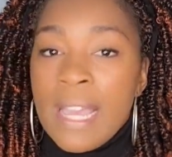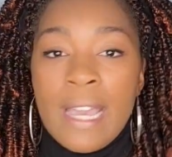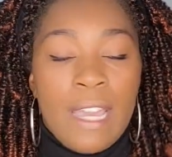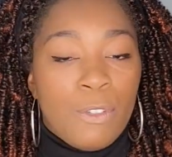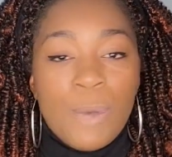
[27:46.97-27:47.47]

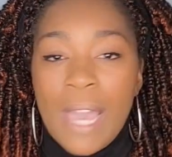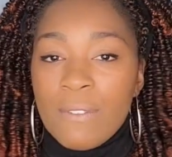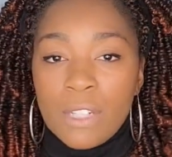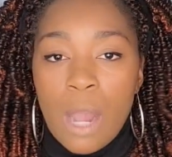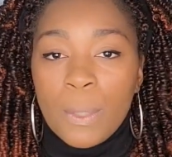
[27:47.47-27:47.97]
If you
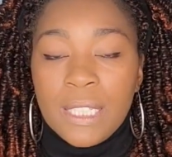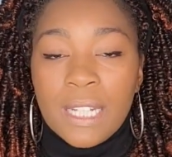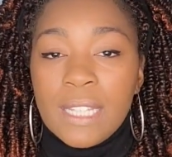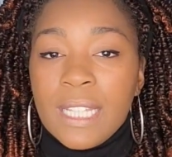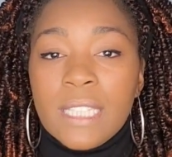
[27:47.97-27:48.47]
haven't already
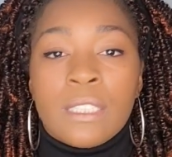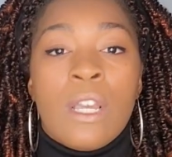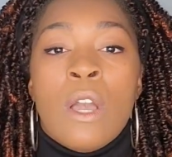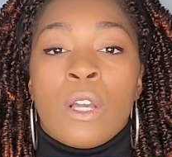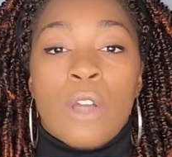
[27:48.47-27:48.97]
done this,
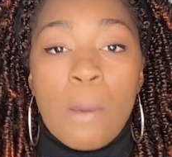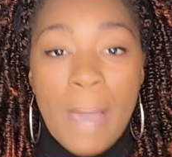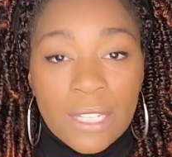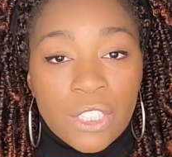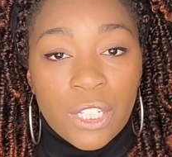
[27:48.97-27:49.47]
go
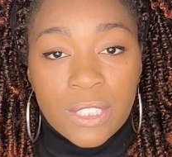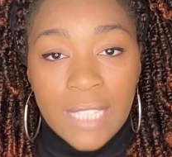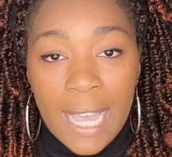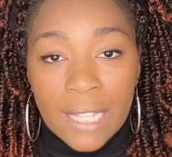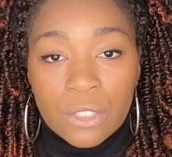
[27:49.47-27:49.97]
back to your
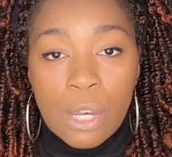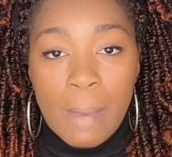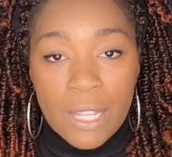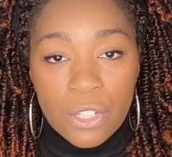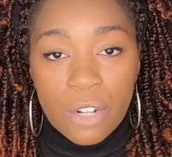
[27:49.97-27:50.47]
text, go
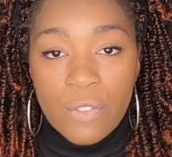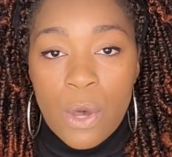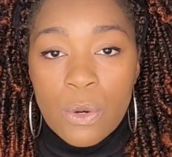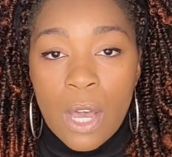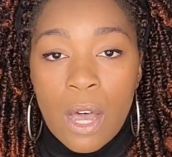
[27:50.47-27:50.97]
back to your
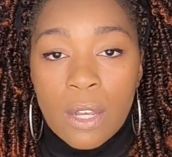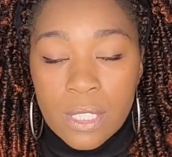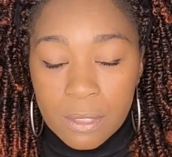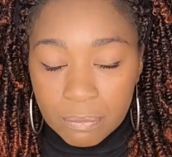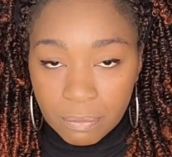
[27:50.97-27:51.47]
phone
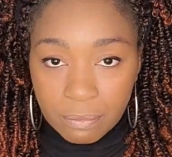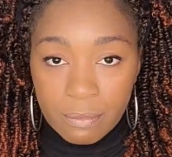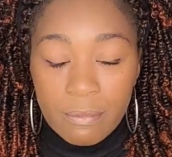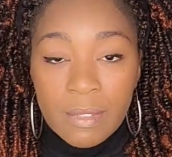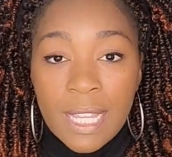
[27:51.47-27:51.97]
calls,
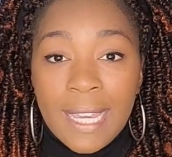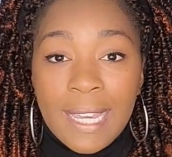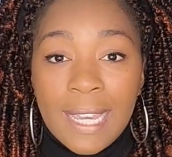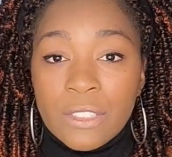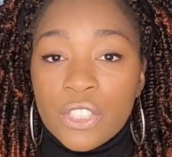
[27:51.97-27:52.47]

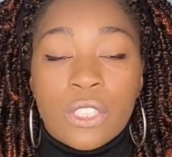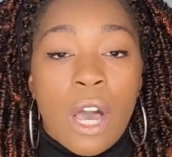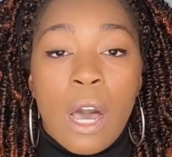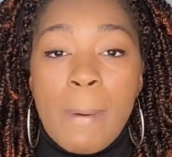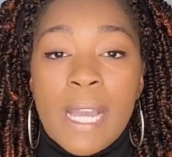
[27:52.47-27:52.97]
and just
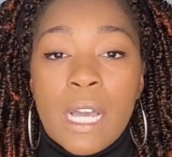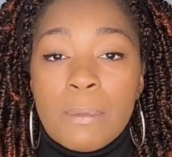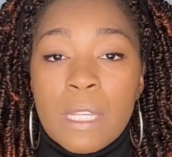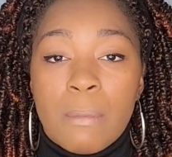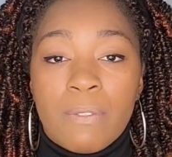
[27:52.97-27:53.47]
call back up
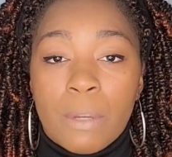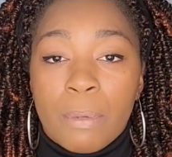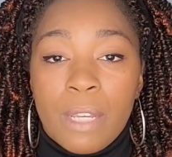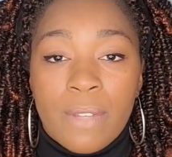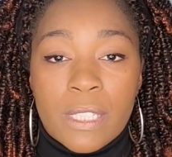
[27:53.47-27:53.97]
some of your
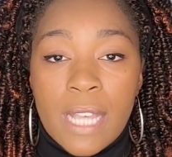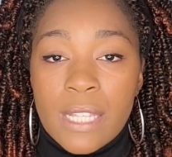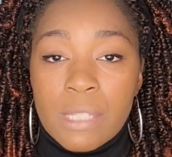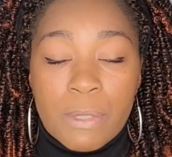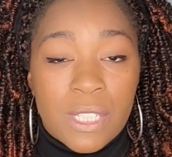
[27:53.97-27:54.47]
previous
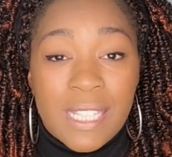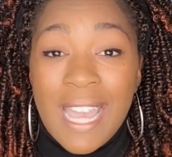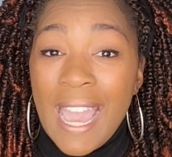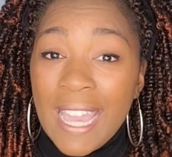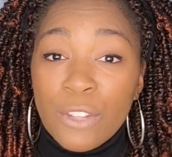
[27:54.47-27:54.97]
customers and say,
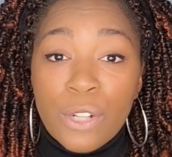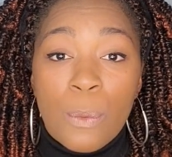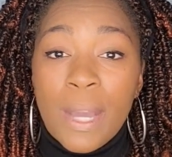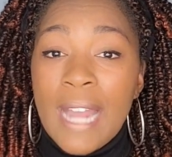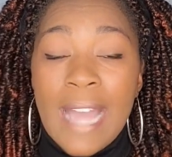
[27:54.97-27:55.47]
hey, you know
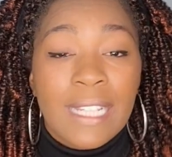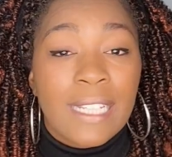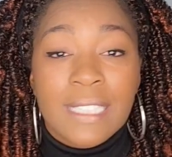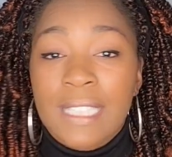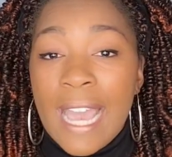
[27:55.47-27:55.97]
what? I didn't
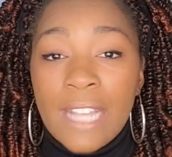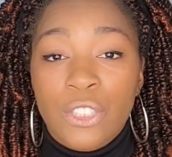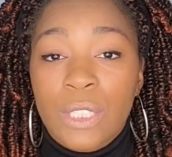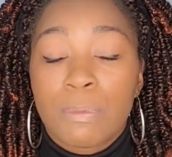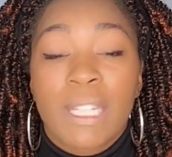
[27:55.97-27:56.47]
get to ask
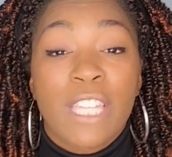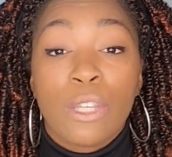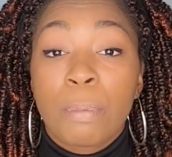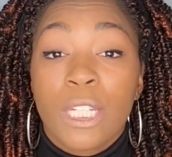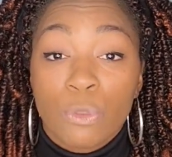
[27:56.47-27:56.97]
you this, but can
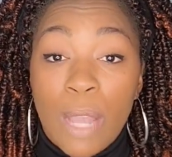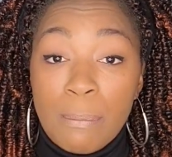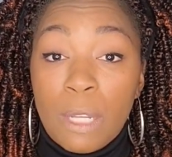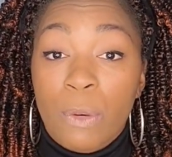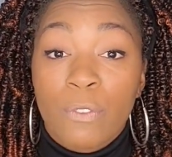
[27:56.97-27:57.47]
you please write
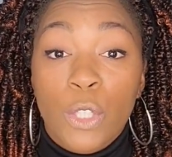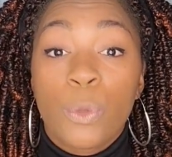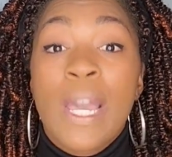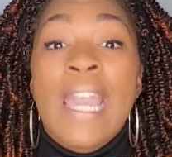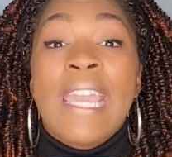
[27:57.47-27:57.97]
me a
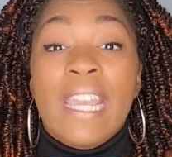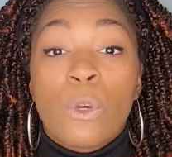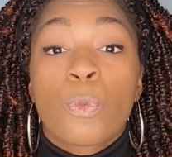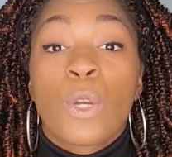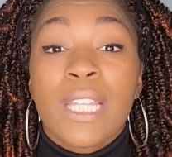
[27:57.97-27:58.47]
review?
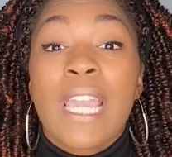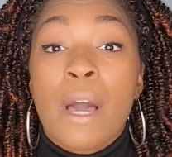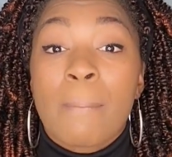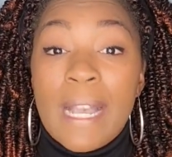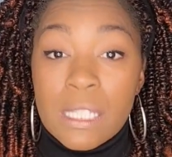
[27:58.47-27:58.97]
It'll really
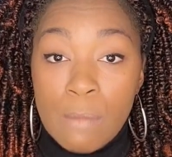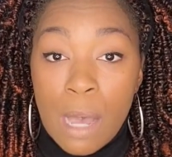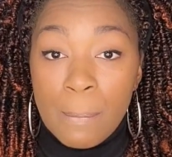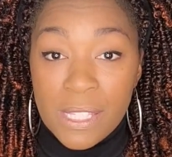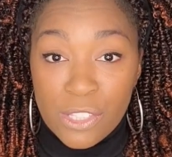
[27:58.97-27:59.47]
help my
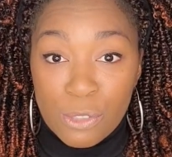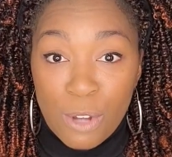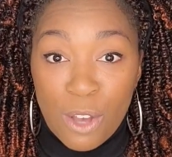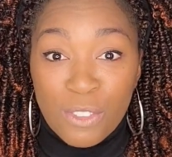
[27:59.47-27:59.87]
small business grow.